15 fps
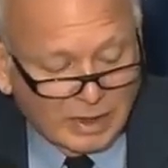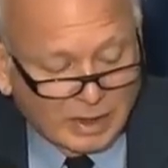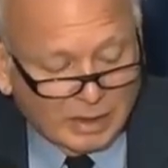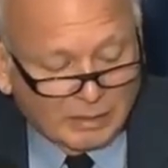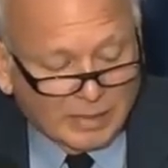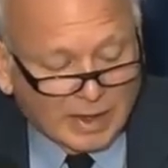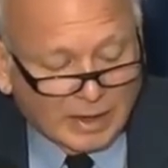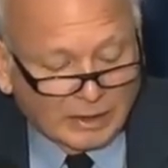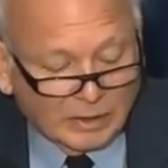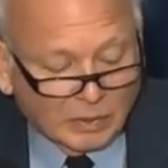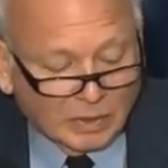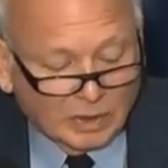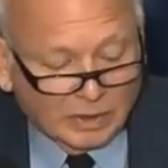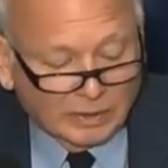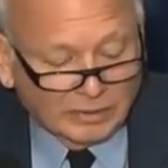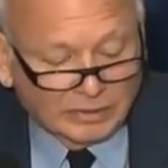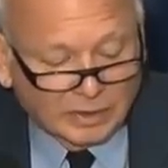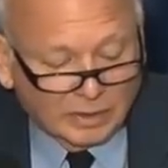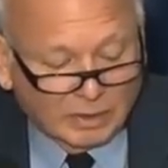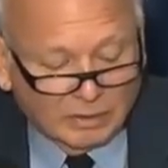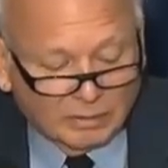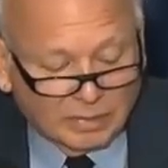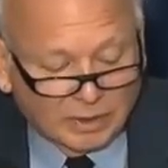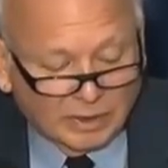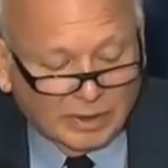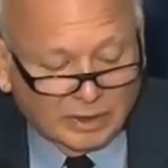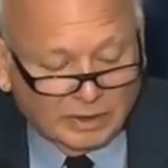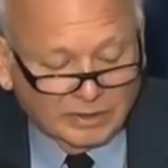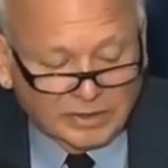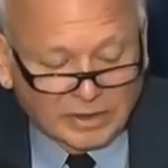Yes. Emmanuel is a
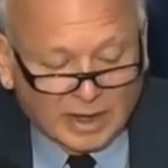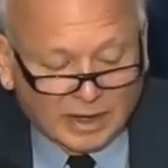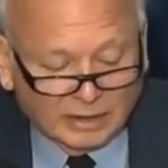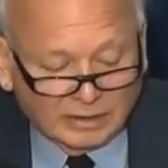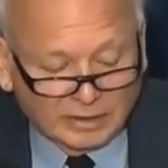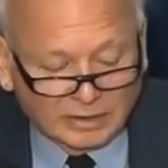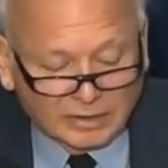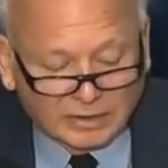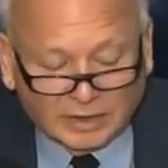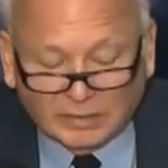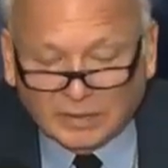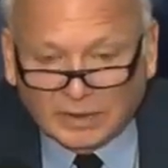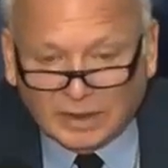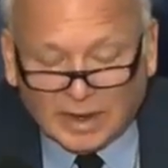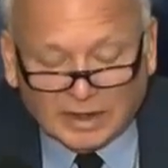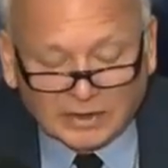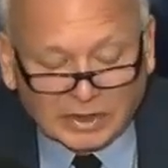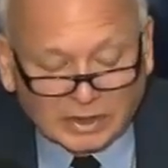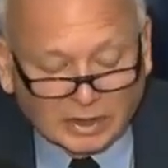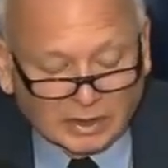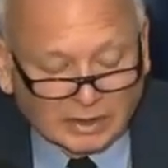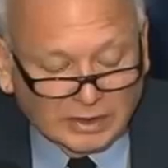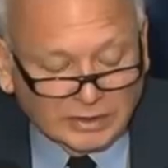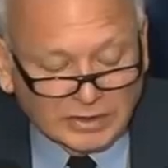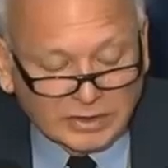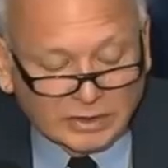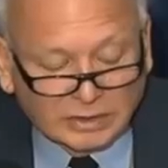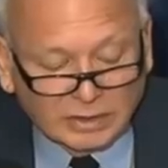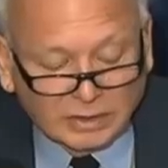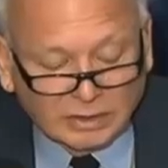political scientist at the National
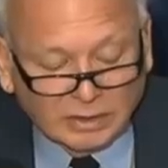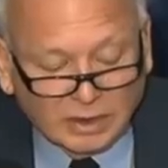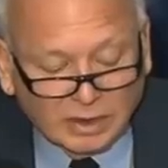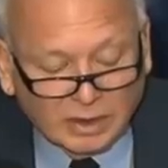Institute